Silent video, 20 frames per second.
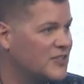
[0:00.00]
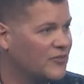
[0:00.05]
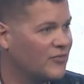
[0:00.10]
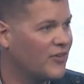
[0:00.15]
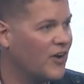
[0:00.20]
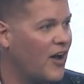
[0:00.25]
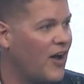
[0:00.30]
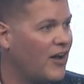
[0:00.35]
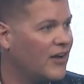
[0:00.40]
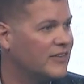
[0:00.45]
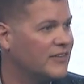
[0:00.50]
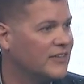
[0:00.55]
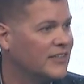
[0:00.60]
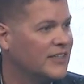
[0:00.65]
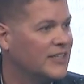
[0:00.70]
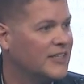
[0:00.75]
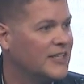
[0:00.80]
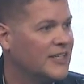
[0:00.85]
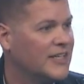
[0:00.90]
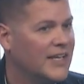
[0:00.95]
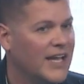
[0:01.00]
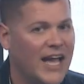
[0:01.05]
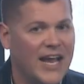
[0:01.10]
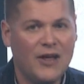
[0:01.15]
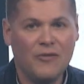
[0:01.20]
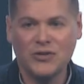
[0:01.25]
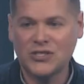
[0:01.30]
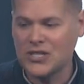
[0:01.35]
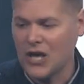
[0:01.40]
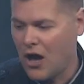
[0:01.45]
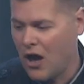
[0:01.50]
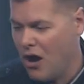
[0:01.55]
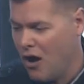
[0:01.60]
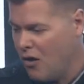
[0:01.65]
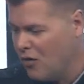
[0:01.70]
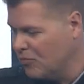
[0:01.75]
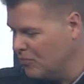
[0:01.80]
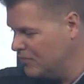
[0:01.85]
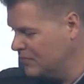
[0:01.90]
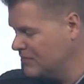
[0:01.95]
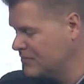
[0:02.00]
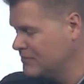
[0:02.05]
of God. And it was a home.